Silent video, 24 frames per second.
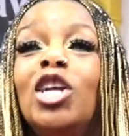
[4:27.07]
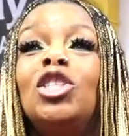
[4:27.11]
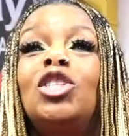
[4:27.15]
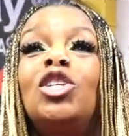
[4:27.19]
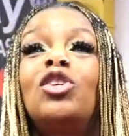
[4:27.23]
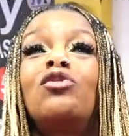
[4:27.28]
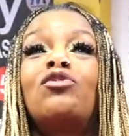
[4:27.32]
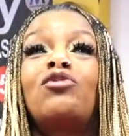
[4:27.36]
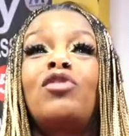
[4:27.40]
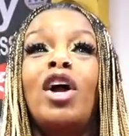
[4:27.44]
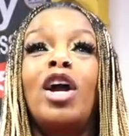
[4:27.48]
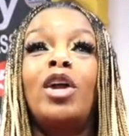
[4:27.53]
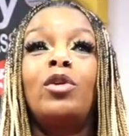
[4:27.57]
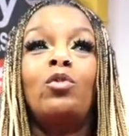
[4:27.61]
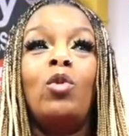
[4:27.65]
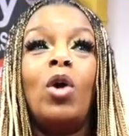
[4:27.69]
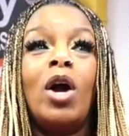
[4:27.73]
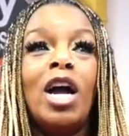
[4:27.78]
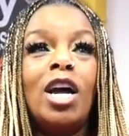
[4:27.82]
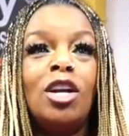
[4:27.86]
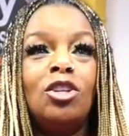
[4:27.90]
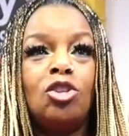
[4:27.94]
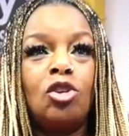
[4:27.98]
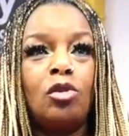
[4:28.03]
to run
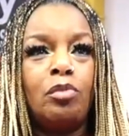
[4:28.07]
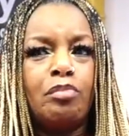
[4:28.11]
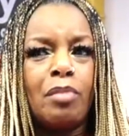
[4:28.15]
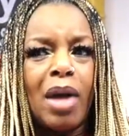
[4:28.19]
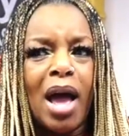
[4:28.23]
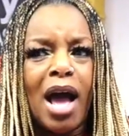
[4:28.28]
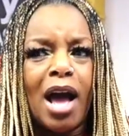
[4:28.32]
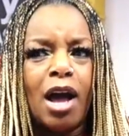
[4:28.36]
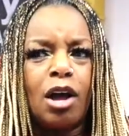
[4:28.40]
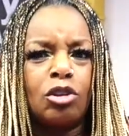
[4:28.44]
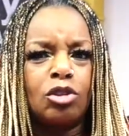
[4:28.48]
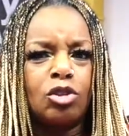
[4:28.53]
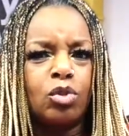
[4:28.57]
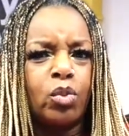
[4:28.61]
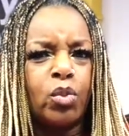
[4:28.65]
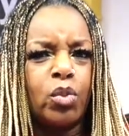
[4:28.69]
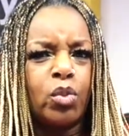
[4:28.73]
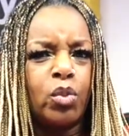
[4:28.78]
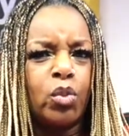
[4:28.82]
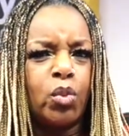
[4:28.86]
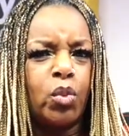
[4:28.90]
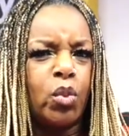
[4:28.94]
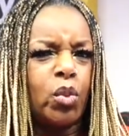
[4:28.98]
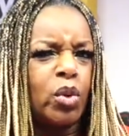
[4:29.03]
100 miles
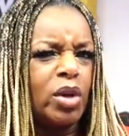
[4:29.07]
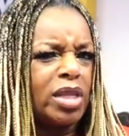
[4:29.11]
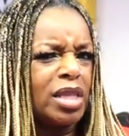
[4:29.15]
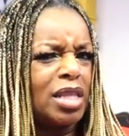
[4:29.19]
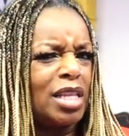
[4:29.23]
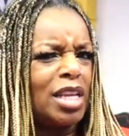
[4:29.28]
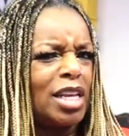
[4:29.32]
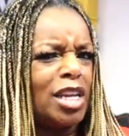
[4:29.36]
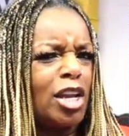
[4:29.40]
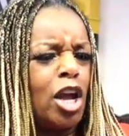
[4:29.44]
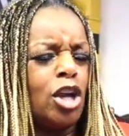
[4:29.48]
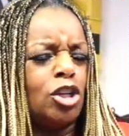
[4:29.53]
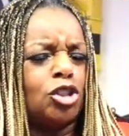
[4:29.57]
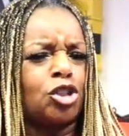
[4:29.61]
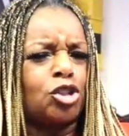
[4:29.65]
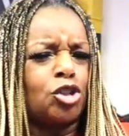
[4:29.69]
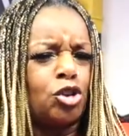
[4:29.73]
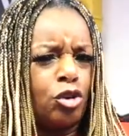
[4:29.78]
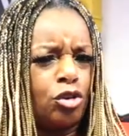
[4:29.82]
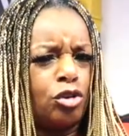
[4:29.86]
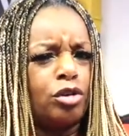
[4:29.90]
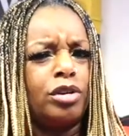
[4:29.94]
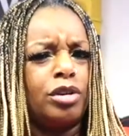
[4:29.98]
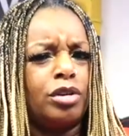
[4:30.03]
within a
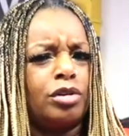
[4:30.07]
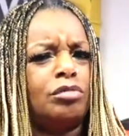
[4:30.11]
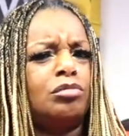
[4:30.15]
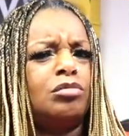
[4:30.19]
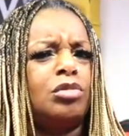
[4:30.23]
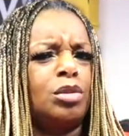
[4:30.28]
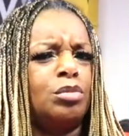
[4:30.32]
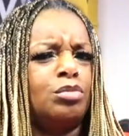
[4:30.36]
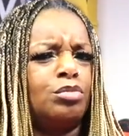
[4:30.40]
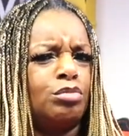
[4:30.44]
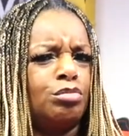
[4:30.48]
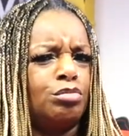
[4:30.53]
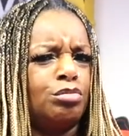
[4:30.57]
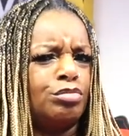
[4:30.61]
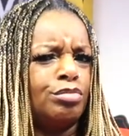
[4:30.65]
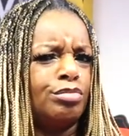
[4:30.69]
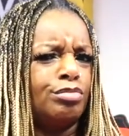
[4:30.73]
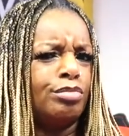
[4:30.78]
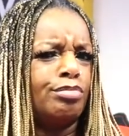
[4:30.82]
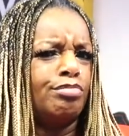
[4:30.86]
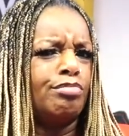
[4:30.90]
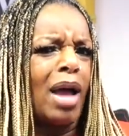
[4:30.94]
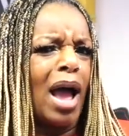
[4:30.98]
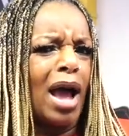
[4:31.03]
certain
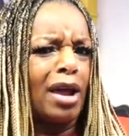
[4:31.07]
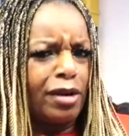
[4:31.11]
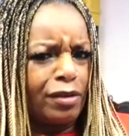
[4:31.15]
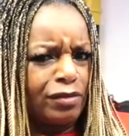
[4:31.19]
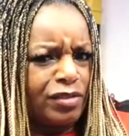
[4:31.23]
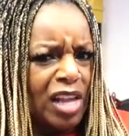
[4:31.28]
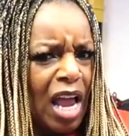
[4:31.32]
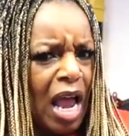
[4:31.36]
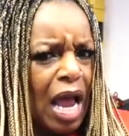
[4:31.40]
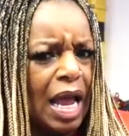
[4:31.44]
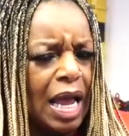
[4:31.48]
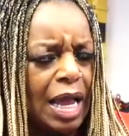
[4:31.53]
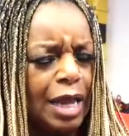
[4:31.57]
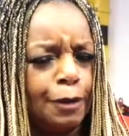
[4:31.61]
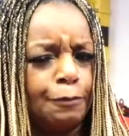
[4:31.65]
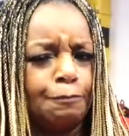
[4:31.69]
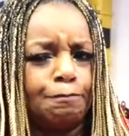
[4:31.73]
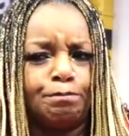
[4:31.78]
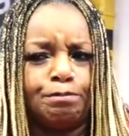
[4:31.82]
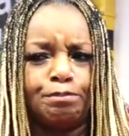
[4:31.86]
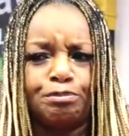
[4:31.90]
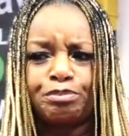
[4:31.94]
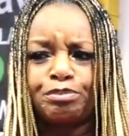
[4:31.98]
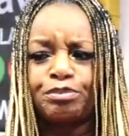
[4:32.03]
amount of time.